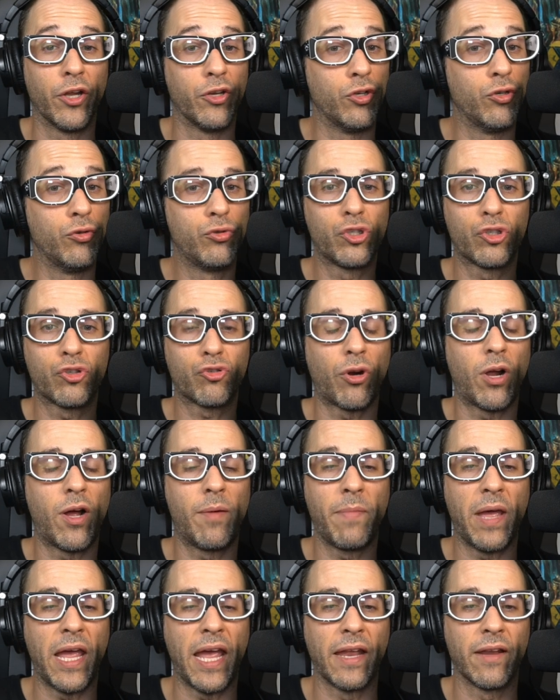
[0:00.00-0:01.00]
a new
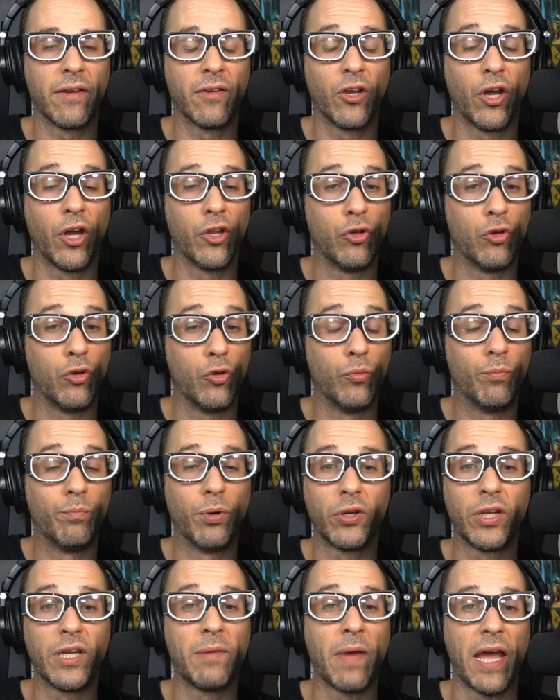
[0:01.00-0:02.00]
straw man, a new
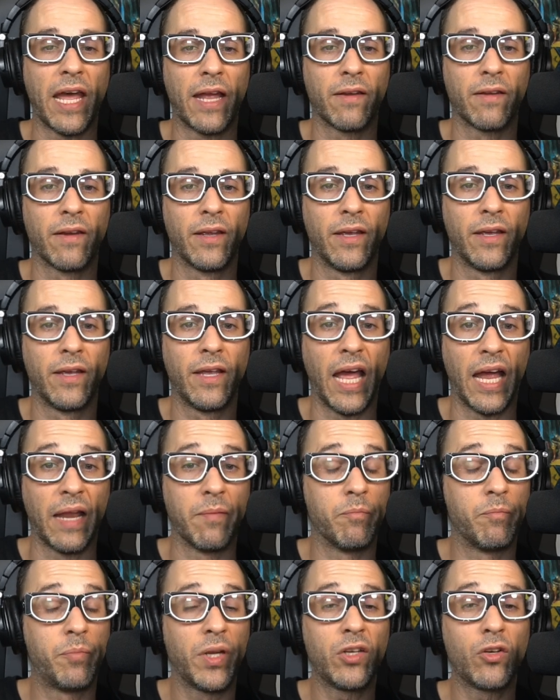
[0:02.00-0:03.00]
boogeyman,
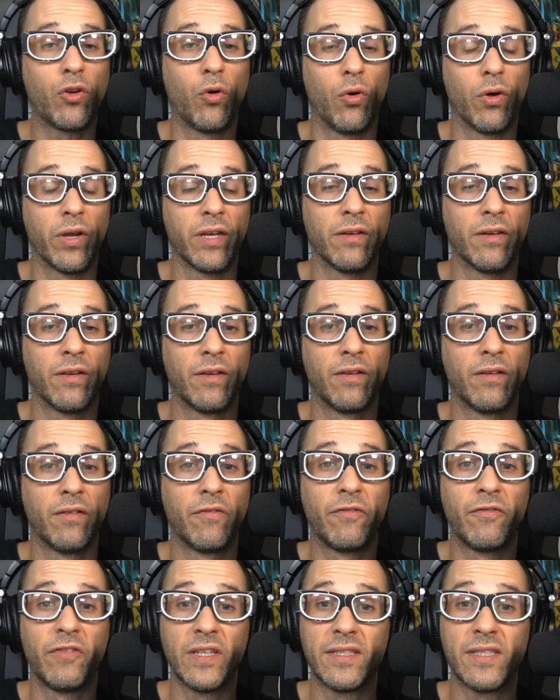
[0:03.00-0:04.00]
and Bitcoin
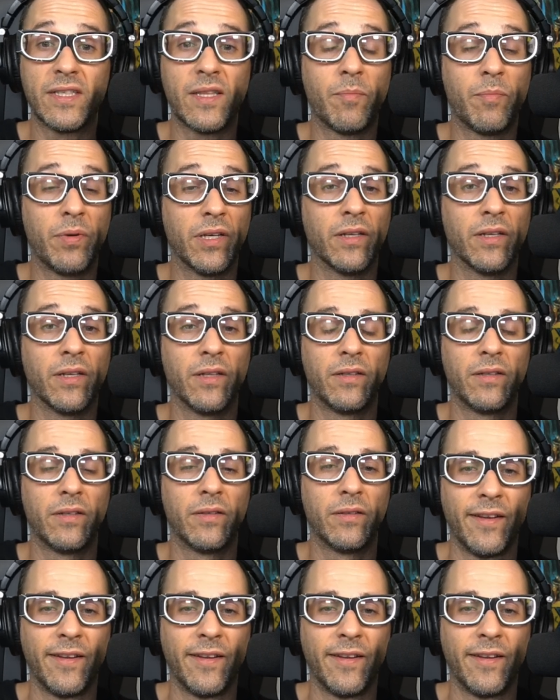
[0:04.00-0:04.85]
fits the bill.